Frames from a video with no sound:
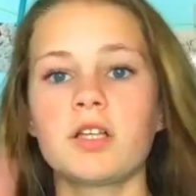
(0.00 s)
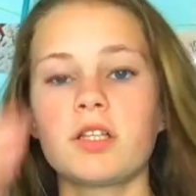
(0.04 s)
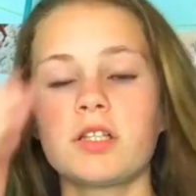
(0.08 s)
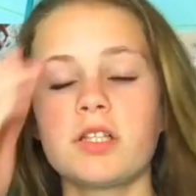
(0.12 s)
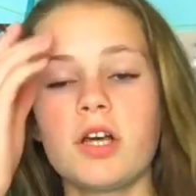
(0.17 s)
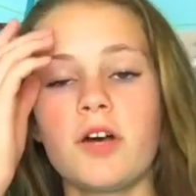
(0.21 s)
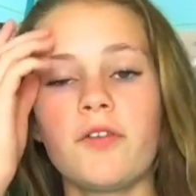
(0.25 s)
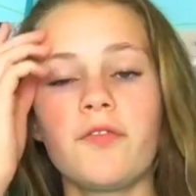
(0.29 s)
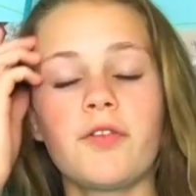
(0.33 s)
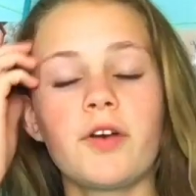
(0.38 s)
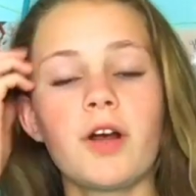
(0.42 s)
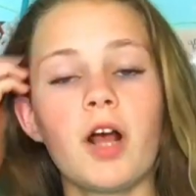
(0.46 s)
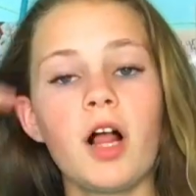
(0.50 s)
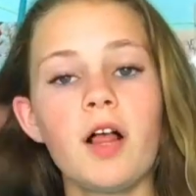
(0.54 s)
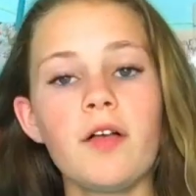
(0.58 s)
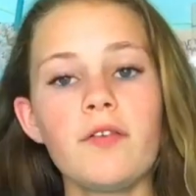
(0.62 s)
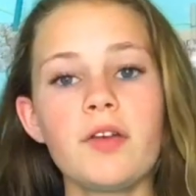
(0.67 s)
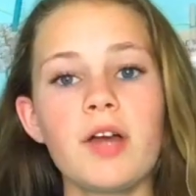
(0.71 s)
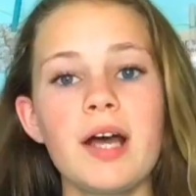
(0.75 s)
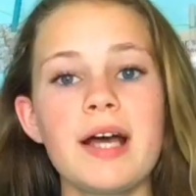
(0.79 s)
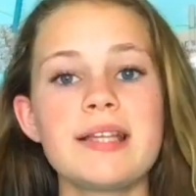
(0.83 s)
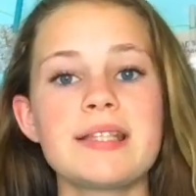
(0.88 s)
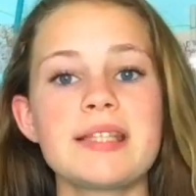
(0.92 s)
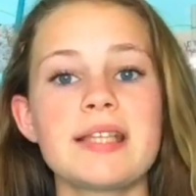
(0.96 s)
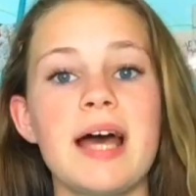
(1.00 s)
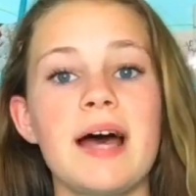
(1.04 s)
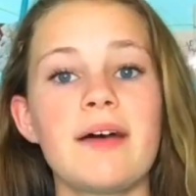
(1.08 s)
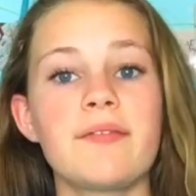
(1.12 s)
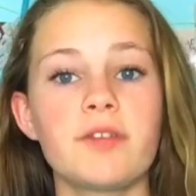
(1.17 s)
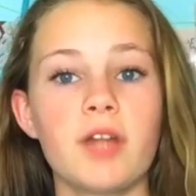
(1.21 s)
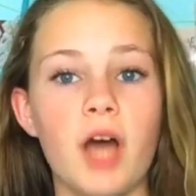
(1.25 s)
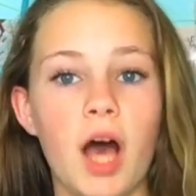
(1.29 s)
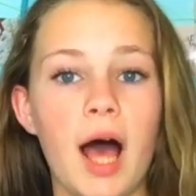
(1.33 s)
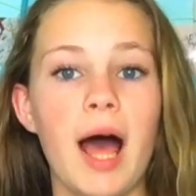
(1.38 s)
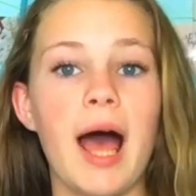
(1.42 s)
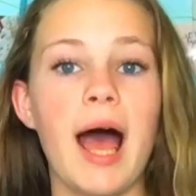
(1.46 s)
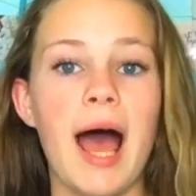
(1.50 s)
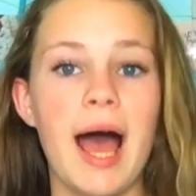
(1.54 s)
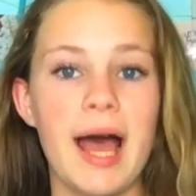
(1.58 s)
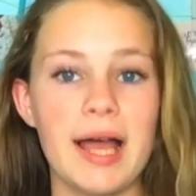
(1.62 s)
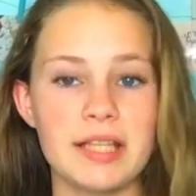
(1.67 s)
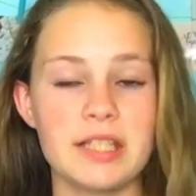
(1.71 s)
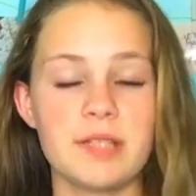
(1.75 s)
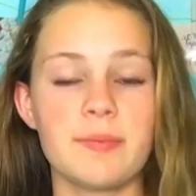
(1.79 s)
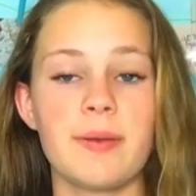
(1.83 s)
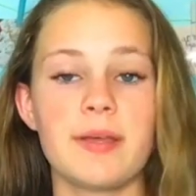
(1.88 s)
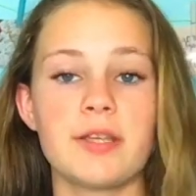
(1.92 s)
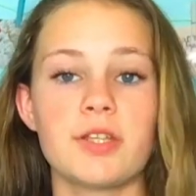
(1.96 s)
So for all of you guys that have not
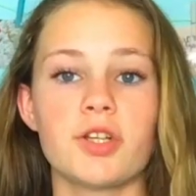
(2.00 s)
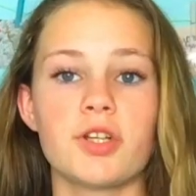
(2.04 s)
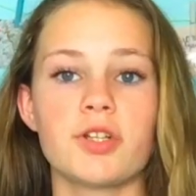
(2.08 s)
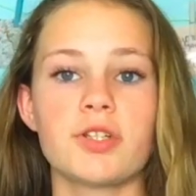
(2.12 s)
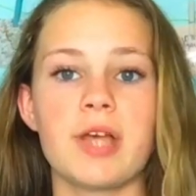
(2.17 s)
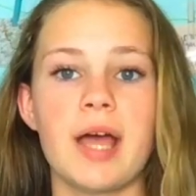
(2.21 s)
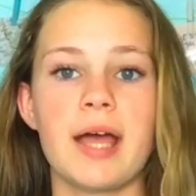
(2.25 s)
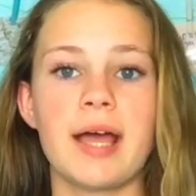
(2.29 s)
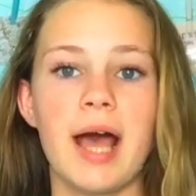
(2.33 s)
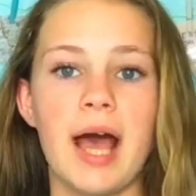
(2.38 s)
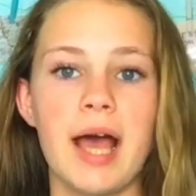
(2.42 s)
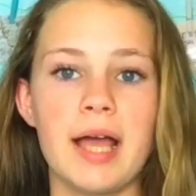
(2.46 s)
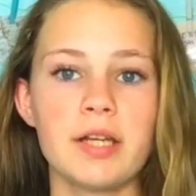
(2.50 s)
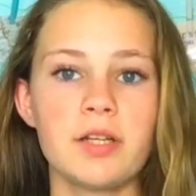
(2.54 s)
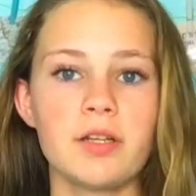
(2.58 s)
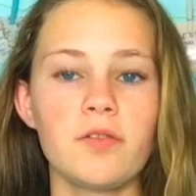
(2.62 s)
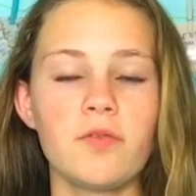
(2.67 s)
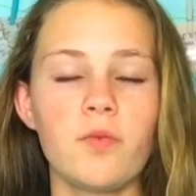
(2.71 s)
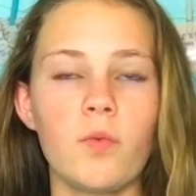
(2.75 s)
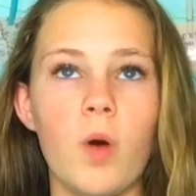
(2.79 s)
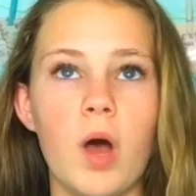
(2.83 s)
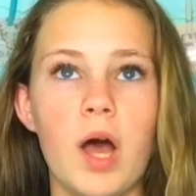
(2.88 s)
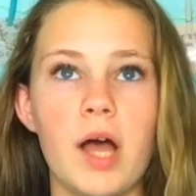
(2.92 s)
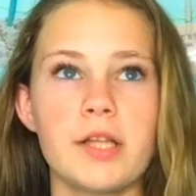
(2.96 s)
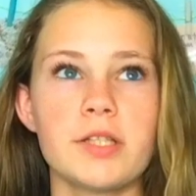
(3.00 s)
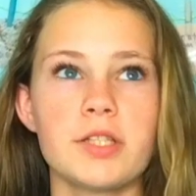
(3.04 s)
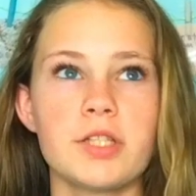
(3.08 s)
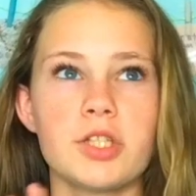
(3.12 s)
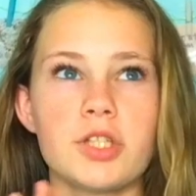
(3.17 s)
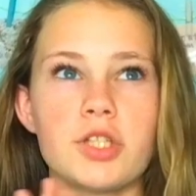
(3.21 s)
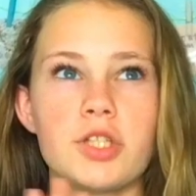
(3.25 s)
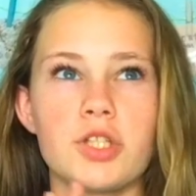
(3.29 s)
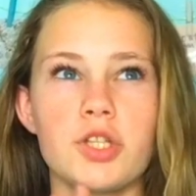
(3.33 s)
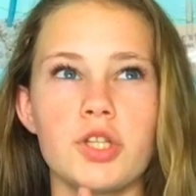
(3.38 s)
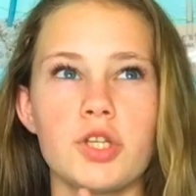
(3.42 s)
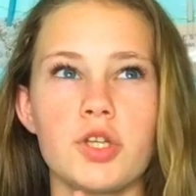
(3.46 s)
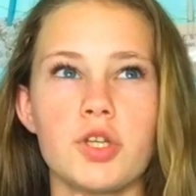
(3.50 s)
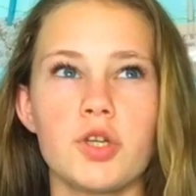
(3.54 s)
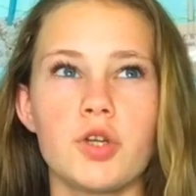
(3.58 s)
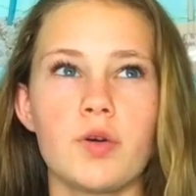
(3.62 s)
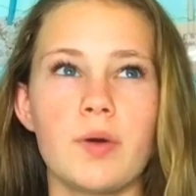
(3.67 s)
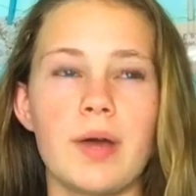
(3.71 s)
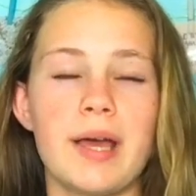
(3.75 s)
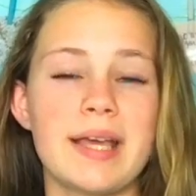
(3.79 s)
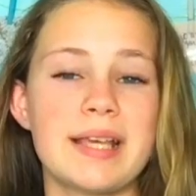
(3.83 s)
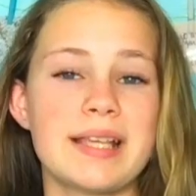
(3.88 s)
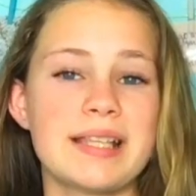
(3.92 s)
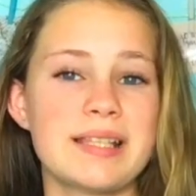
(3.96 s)
had spacers, I kind of want to
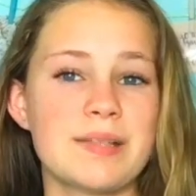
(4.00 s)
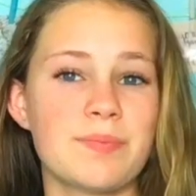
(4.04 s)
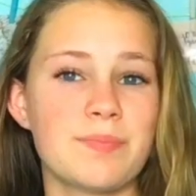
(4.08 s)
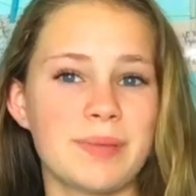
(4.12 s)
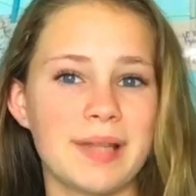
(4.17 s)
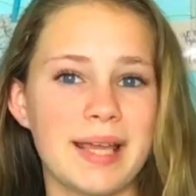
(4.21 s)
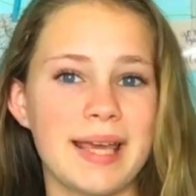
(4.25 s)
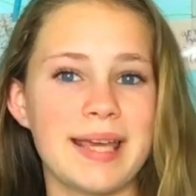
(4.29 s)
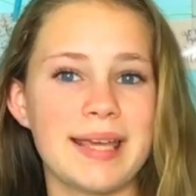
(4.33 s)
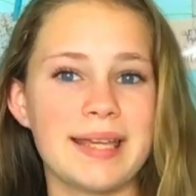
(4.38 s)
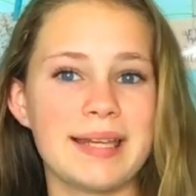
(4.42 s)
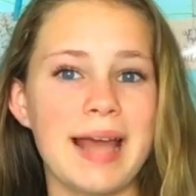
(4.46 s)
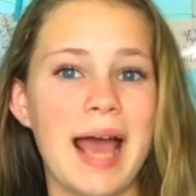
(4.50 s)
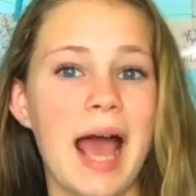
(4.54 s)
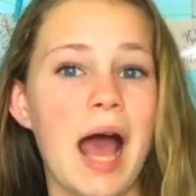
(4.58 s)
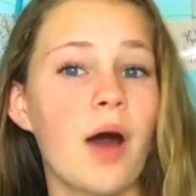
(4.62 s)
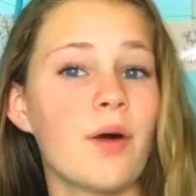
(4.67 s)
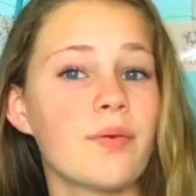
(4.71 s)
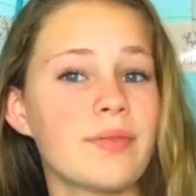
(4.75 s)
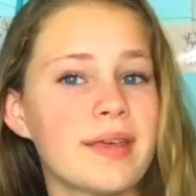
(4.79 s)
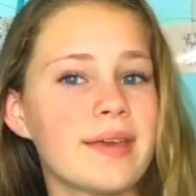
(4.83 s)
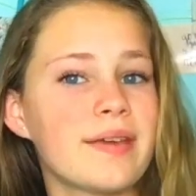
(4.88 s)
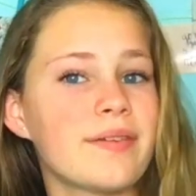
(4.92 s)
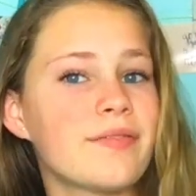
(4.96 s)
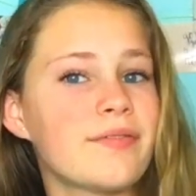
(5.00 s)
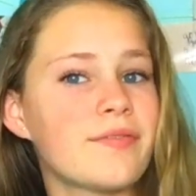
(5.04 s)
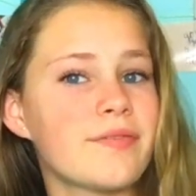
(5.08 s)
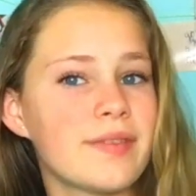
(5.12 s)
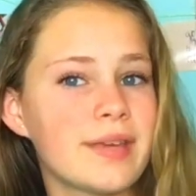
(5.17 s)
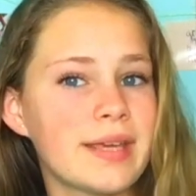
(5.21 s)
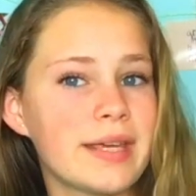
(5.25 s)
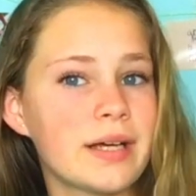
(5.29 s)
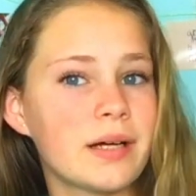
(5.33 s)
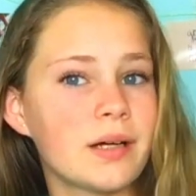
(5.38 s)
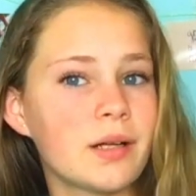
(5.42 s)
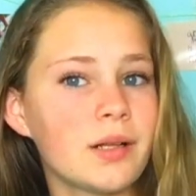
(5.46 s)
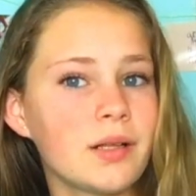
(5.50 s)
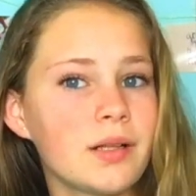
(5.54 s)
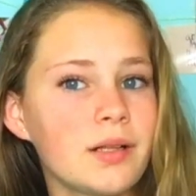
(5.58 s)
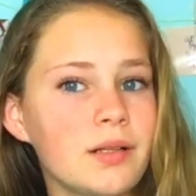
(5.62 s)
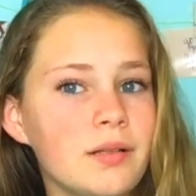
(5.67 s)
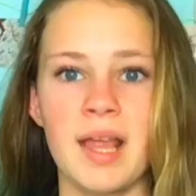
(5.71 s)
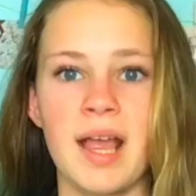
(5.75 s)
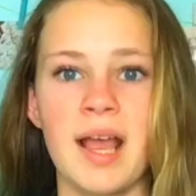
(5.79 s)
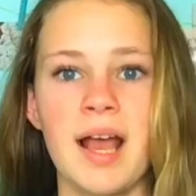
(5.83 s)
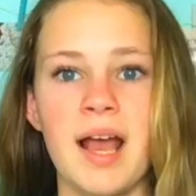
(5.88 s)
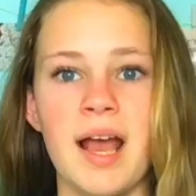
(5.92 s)
explain how they feel.